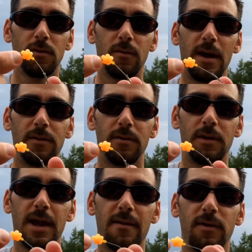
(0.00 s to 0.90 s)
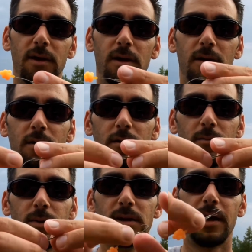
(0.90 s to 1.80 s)
rather than having it
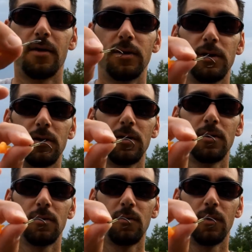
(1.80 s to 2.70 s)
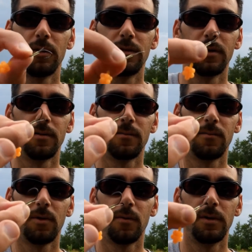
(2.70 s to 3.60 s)
be down here where the
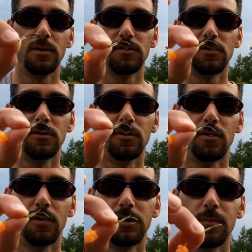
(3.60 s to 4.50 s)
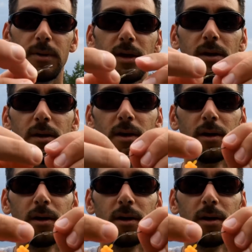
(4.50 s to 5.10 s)
where we used to do it with the bead,